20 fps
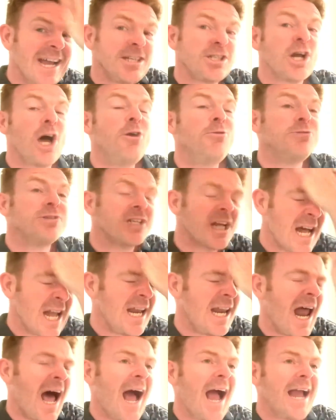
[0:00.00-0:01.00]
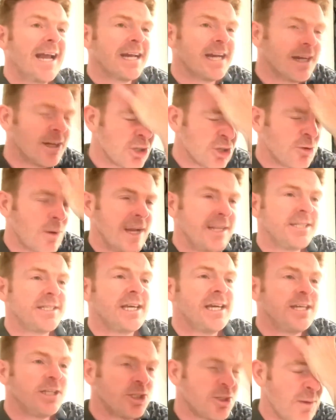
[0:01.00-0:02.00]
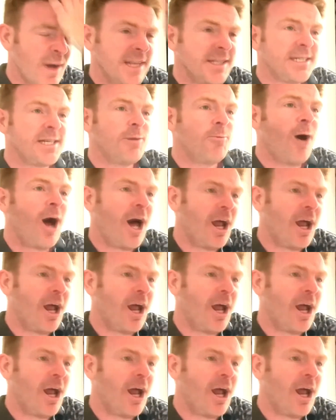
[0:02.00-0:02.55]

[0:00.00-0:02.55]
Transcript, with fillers: His actions have caused serious alarm and distress among his